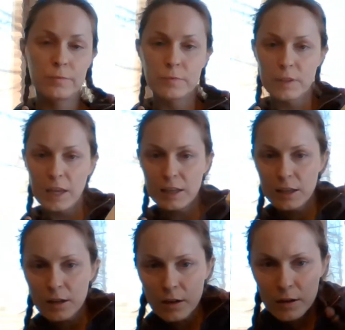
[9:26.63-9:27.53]
like
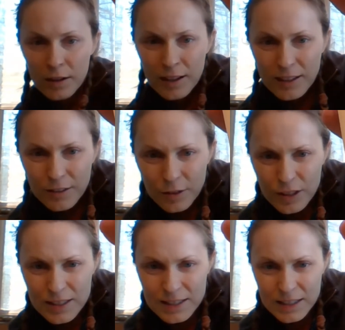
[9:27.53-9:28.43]
here, I don't know if you
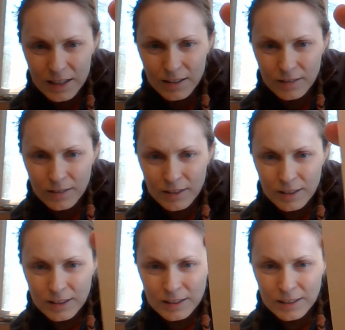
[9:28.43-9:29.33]
can see it.
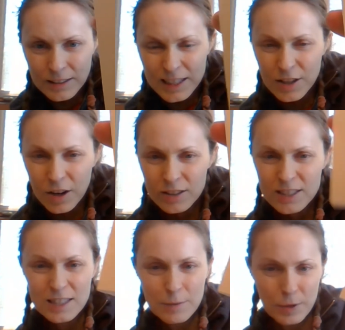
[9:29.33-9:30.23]
It's hard to
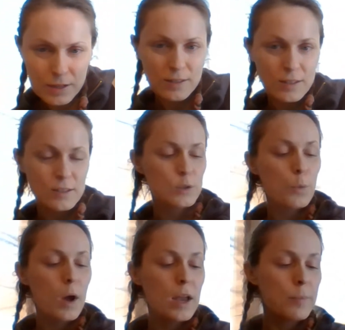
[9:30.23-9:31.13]
see because this is
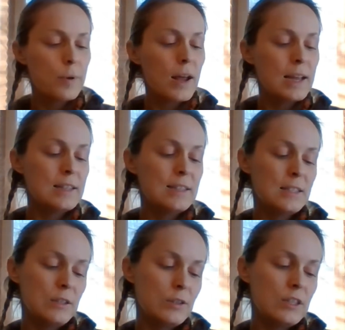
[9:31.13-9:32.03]
white, but I can
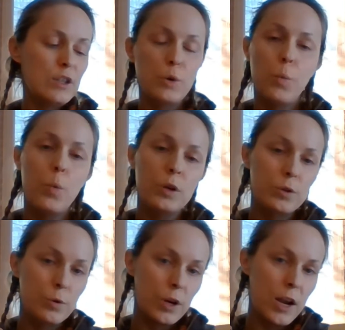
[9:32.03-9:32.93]
still see the wood
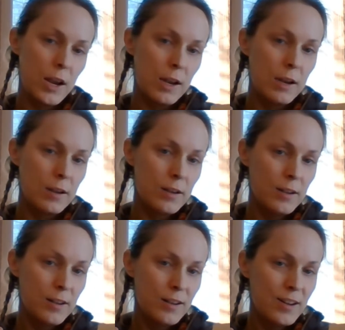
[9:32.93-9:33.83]
grain
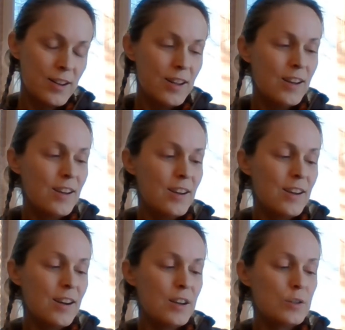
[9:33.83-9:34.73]

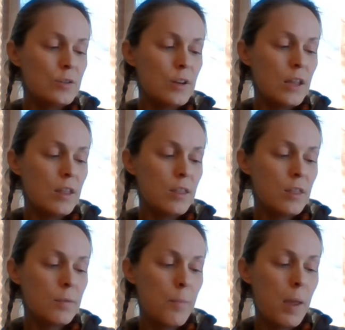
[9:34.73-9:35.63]
underneath
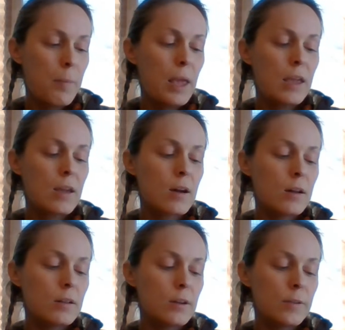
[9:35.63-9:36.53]
my paint
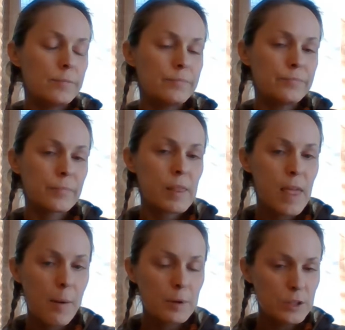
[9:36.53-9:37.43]
color. And
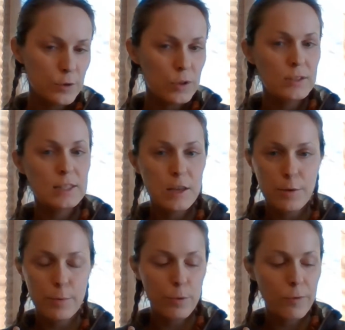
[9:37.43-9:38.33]
that means you can see
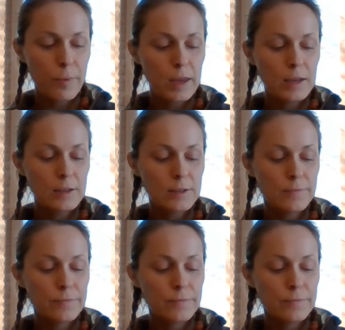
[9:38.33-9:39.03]
through the paint.